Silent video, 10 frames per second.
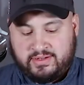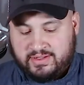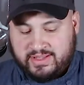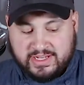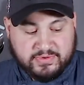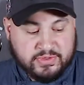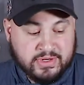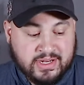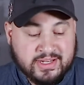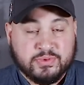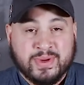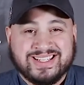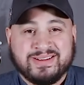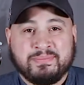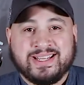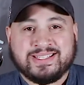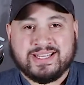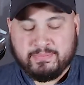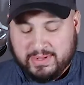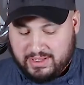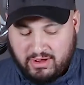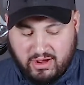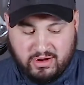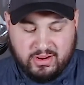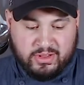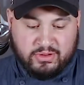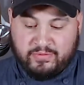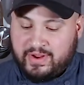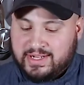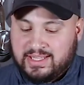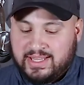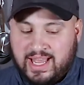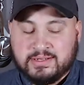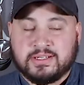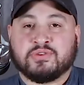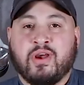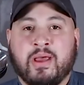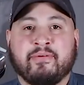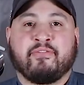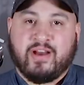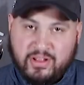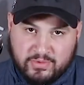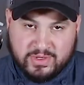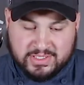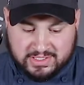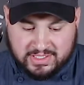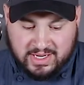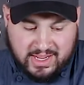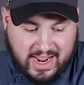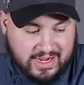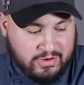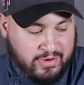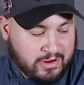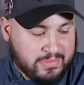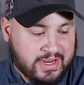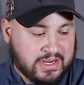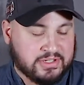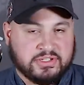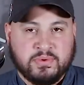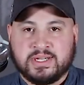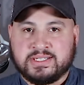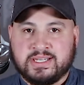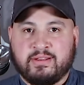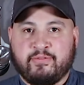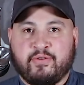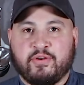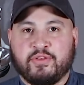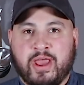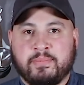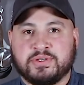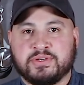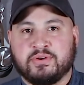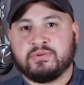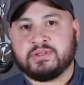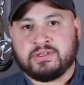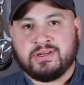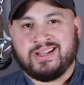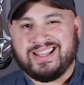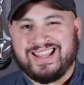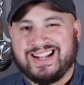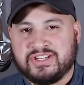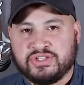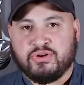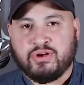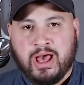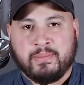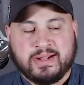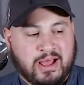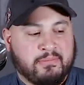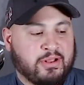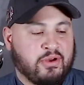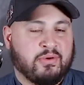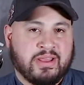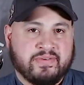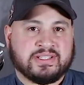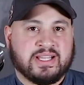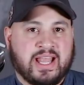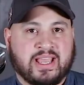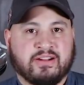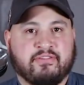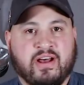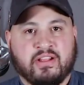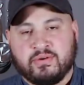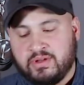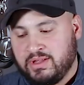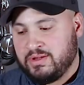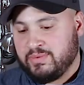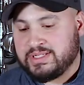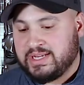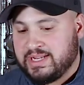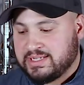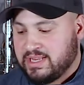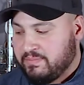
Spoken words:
Thanks for tuning in this week to PCPR. Don't forget to like, subscribe, and follow us. Any recommendations you want to see in further episodes, let us know. Comment down below and give us a like and a follow. We'll see you next time.